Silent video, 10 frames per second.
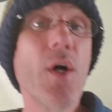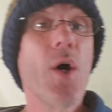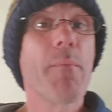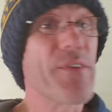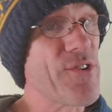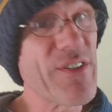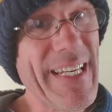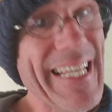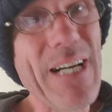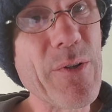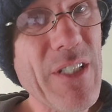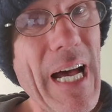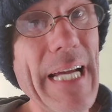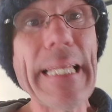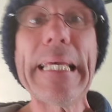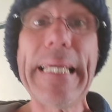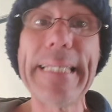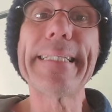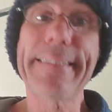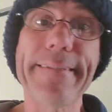but they're sitting outside
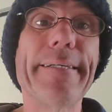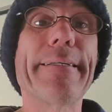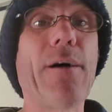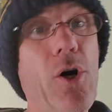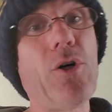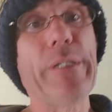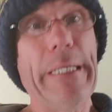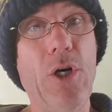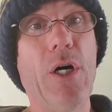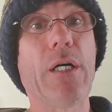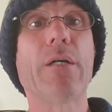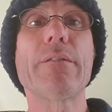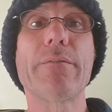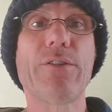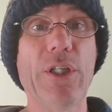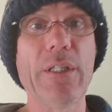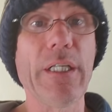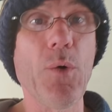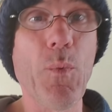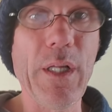in the sun all day long,
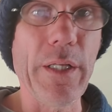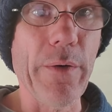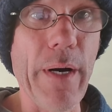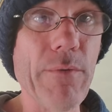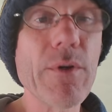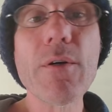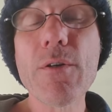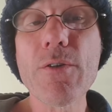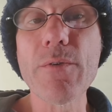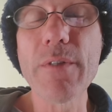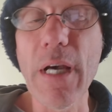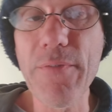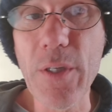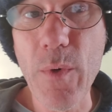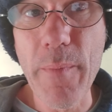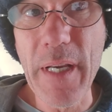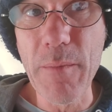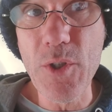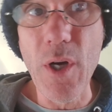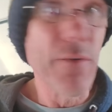jiggling and wiggling around. So definitely want to make
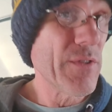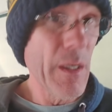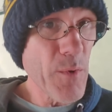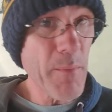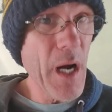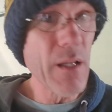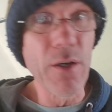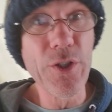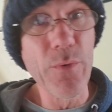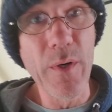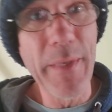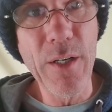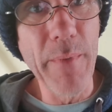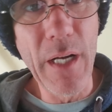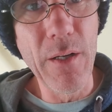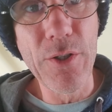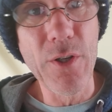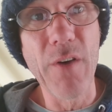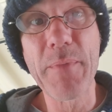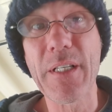them soft. Same with Mylars. You want to make your Mylars
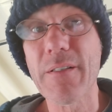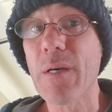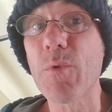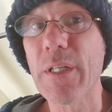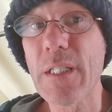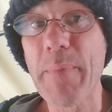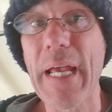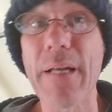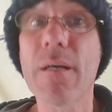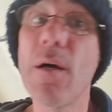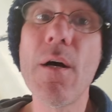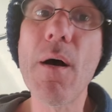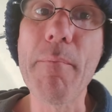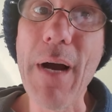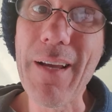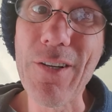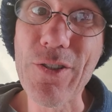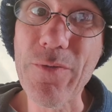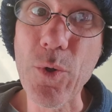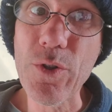soft because they will expand.
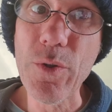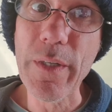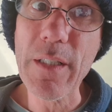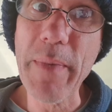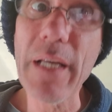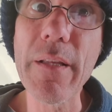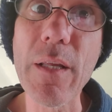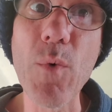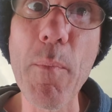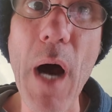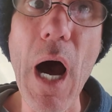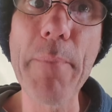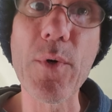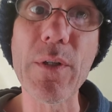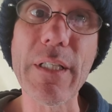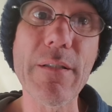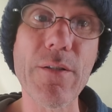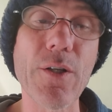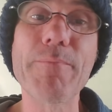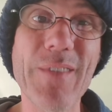Mylars, of course, don't expand and they will pop or at least,
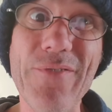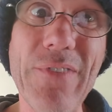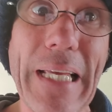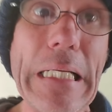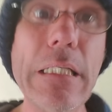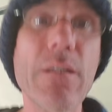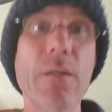deflate.